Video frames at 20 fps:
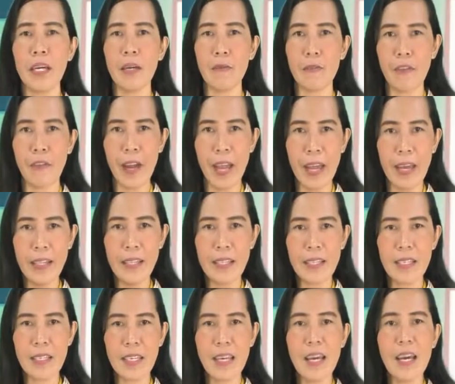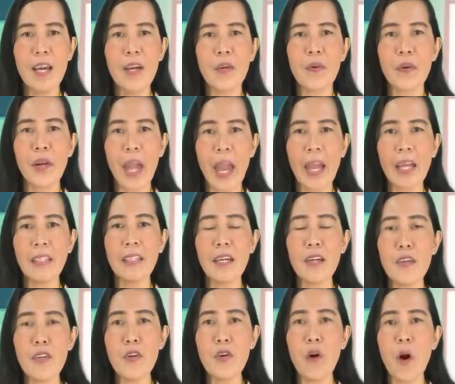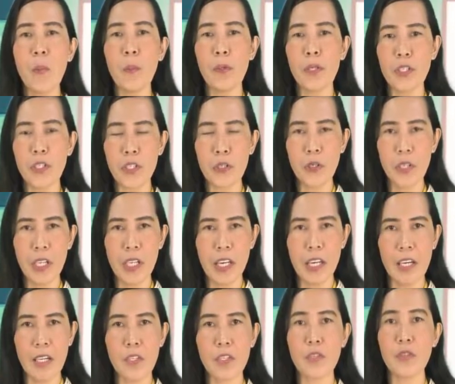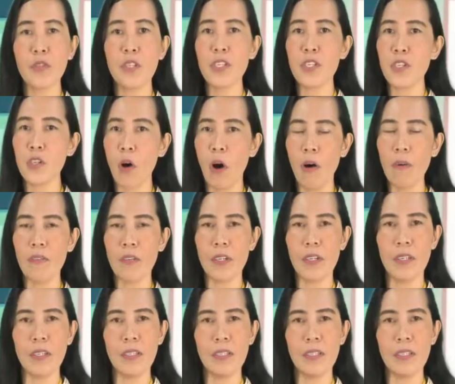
and friends, creating new opportunities to discover.